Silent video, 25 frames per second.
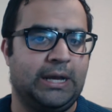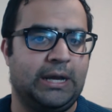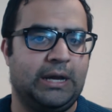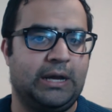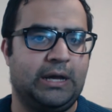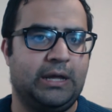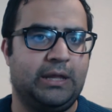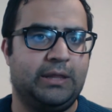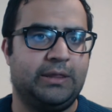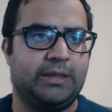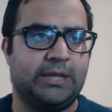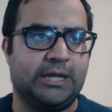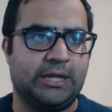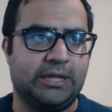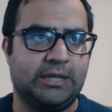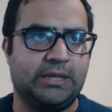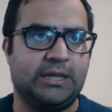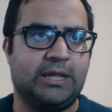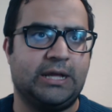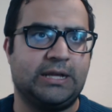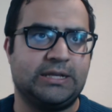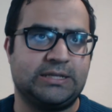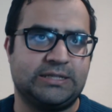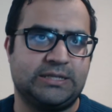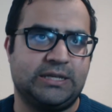And then
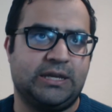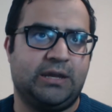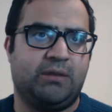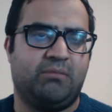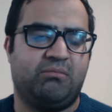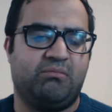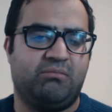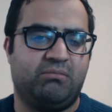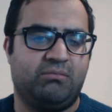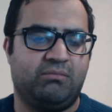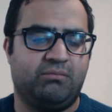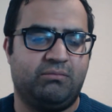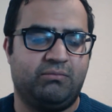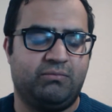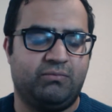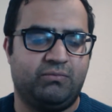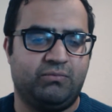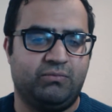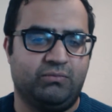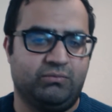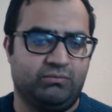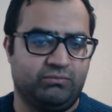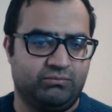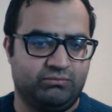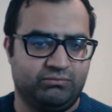that same
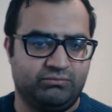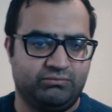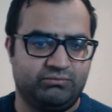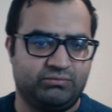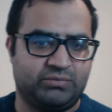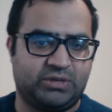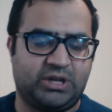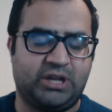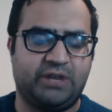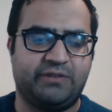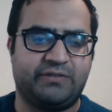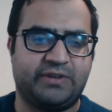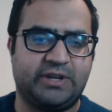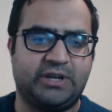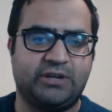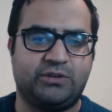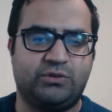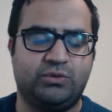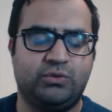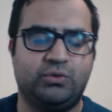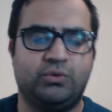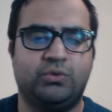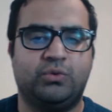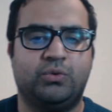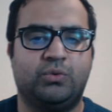kind of
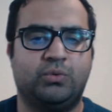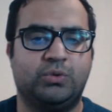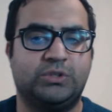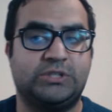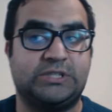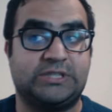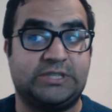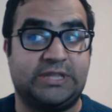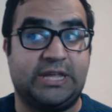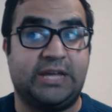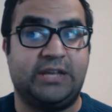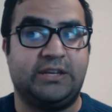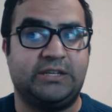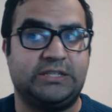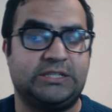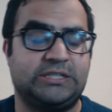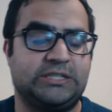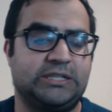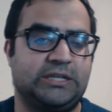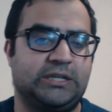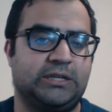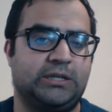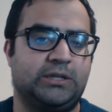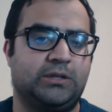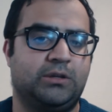tattoo was then
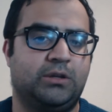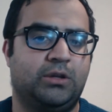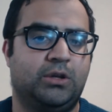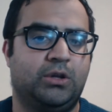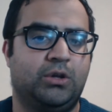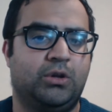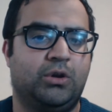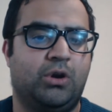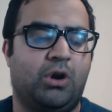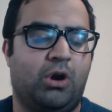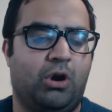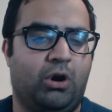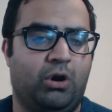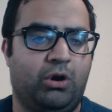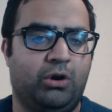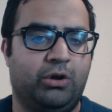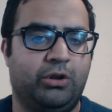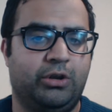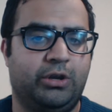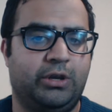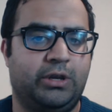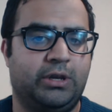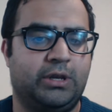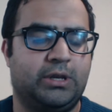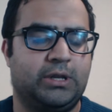seen
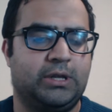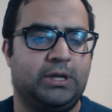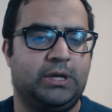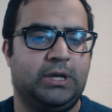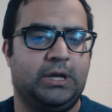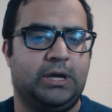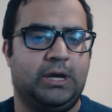on